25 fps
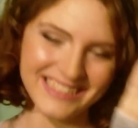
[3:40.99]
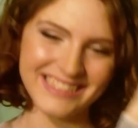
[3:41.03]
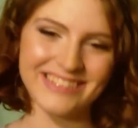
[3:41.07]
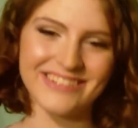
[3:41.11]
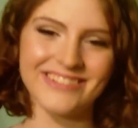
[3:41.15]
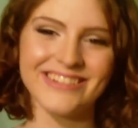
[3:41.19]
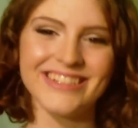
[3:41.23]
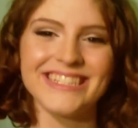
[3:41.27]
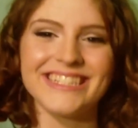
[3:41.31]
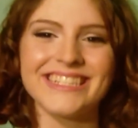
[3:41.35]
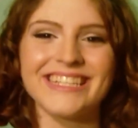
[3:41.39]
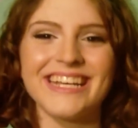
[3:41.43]

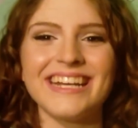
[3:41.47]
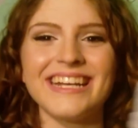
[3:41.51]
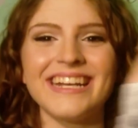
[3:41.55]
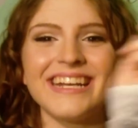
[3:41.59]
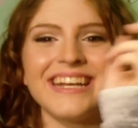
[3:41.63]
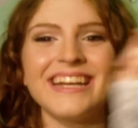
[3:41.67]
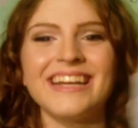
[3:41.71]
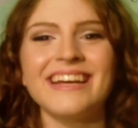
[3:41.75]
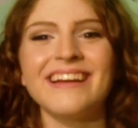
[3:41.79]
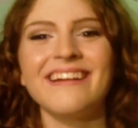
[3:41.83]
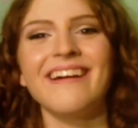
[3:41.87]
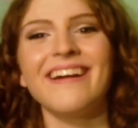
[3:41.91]
So he's
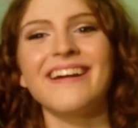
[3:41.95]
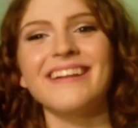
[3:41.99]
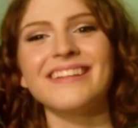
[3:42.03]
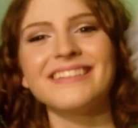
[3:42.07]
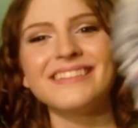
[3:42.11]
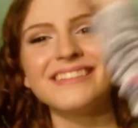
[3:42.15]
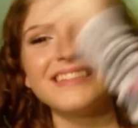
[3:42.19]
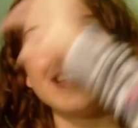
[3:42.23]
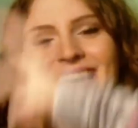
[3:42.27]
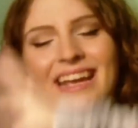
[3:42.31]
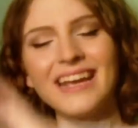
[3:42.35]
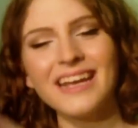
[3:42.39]
gonna
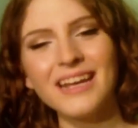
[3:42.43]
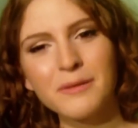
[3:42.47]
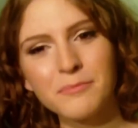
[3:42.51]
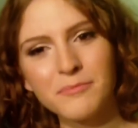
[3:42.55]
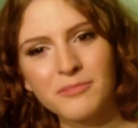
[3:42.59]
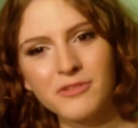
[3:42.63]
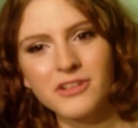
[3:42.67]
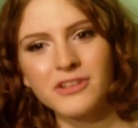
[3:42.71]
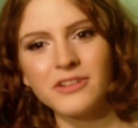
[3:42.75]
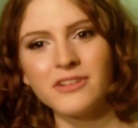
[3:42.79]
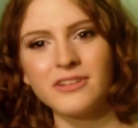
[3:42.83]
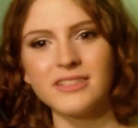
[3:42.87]

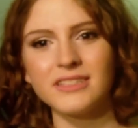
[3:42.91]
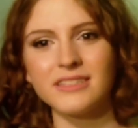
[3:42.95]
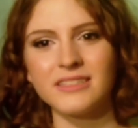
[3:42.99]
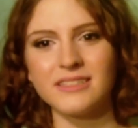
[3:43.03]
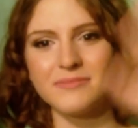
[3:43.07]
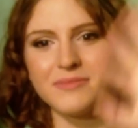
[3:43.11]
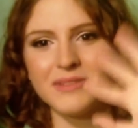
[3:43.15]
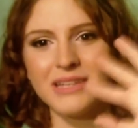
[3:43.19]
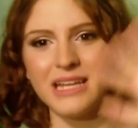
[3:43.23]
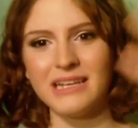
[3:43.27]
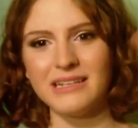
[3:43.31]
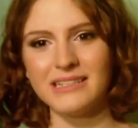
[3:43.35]
take
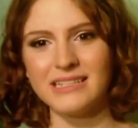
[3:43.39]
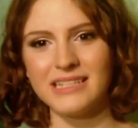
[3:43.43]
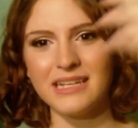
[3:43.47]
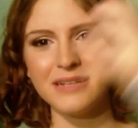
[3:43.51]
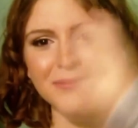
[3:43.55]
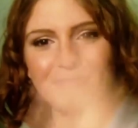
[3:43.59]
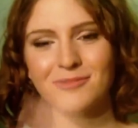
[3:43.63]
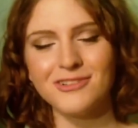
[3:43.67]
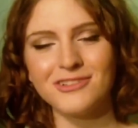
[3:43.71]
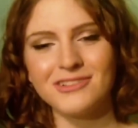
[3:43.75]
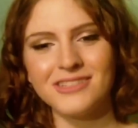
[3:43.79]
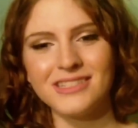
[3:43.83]

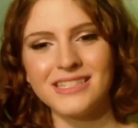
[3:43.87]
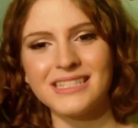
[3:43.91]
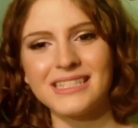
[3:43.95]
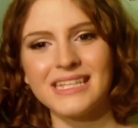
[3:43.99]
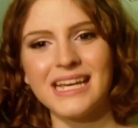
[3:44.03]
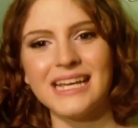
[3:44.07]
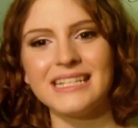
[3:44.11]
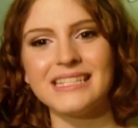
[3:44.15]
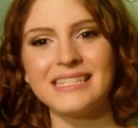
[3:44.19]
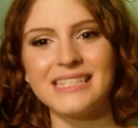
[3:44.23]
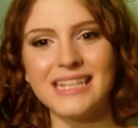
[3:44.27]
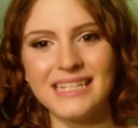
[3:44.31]
Bruce's
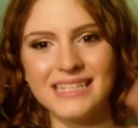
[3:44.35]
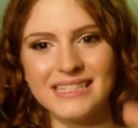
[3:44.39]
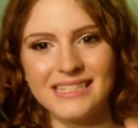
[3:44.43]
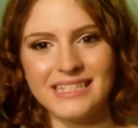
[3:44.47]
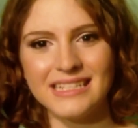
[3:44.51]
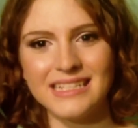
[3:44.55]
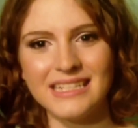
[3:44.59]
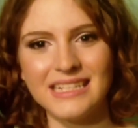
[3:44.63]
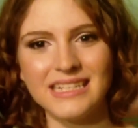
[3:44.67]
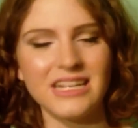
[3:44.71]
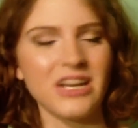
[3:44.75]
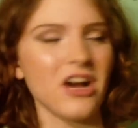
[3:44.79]

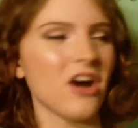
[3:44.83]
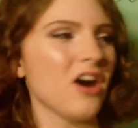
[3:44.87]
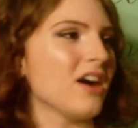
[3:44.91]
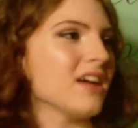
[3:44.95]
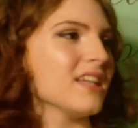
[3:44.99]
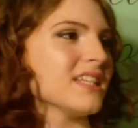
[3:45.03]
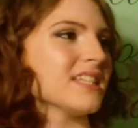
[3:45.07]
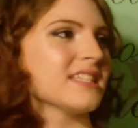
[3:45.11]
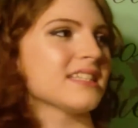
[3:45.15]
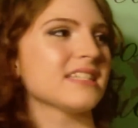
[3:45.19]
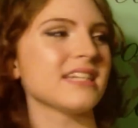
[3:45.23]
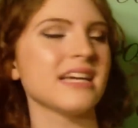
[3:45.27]
identity,
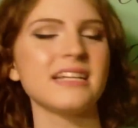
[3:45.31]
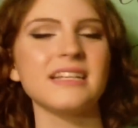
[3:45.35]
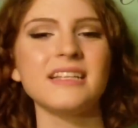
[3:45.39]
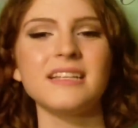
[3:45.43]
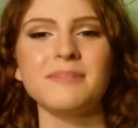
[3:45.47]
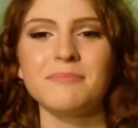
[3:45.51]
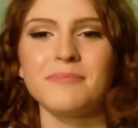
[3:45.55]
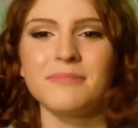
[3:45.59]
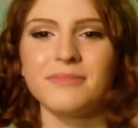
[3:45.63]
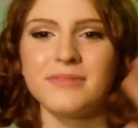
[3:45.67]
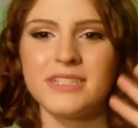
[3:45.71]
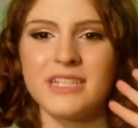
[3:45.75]
cause
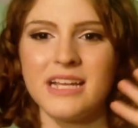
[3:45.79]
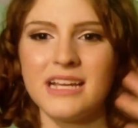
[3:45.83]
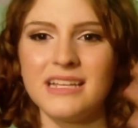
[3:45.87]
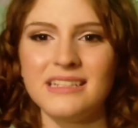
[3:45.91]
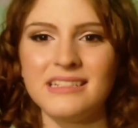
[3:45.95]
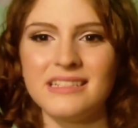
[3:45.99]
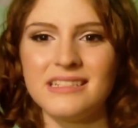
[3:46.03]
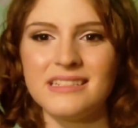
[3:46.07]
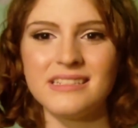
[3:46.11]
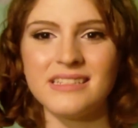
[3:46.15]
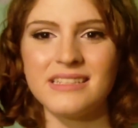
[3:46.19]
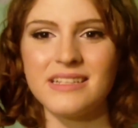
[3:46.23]

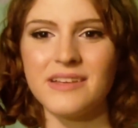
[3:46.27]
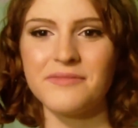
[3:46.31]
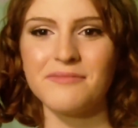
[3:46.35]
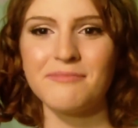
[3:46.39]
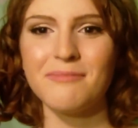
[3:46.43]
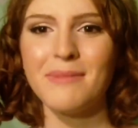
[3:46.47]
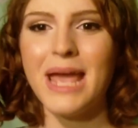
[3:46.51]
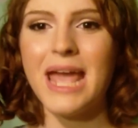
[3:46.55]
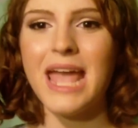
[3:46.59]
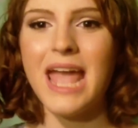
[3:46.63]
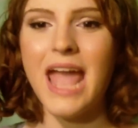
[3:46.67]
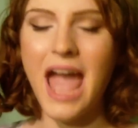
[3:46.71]
tons of
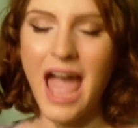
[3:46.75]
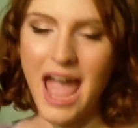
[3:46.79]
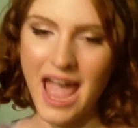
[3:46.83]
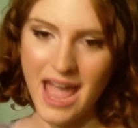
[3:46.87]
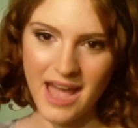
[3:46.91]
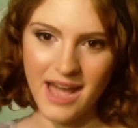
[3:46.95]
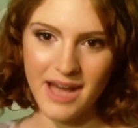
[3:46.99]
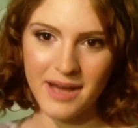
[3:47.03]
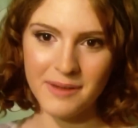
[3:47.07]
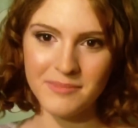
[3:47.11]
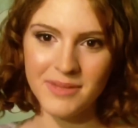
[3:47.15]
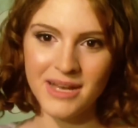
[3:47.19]

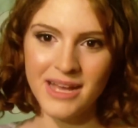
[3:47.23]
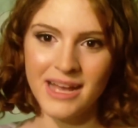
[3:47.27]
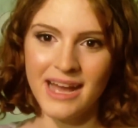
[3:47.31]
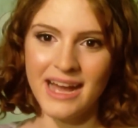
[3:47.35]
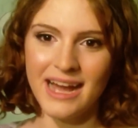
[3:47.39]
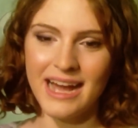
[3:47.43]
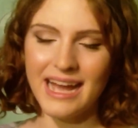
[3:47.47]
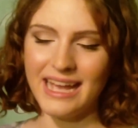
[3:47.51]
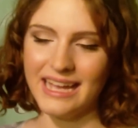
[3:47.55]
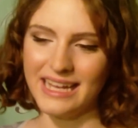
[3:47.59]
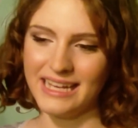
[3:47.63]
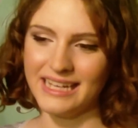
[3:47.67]
mayhem,
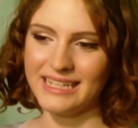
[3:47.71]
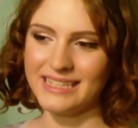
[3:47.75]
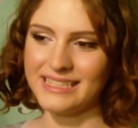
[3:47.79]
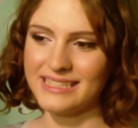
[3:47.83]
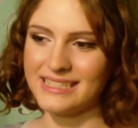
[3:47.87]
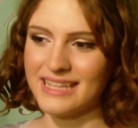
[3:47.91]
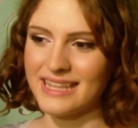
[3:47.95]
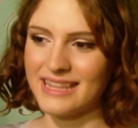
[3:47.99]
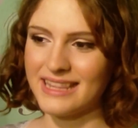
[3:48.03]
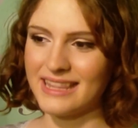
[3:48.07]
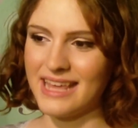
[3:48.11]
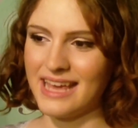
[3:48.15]

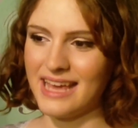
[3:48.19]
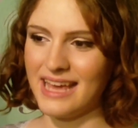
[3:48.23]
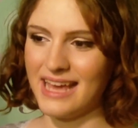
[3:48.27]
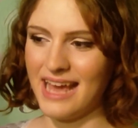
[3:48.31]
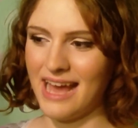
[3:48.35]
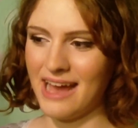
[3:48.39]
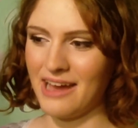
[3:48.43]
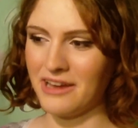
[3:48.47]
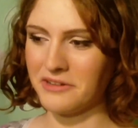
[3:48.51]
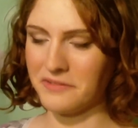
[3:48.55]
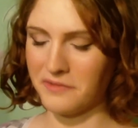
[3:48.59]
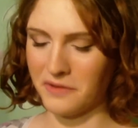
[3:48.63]
and
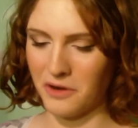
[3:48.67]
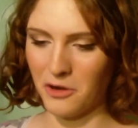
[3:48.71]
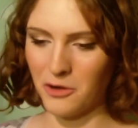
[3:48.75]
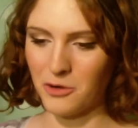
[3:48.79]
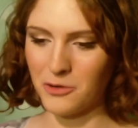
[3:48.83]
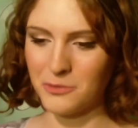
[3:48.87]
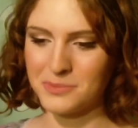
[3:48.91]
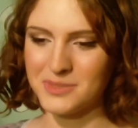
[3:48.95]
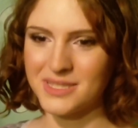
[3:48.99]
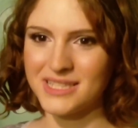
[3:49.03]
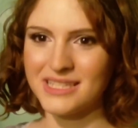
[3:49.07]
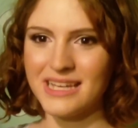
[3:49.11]
out of
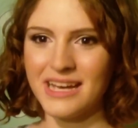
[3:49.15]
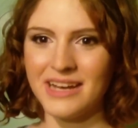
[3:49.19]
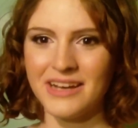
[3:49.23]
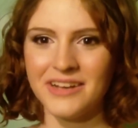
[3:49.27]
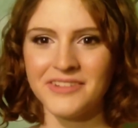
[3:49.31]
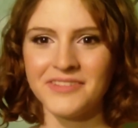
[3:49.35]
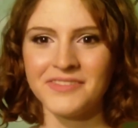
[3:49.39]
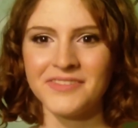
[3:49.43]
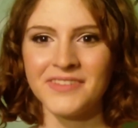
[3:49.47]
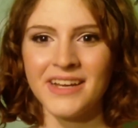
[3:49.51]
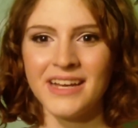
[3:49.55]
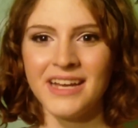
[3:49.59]
hopes
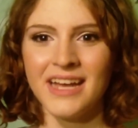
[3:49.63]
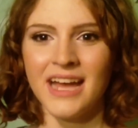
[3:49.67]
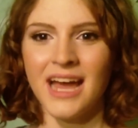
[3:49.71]
of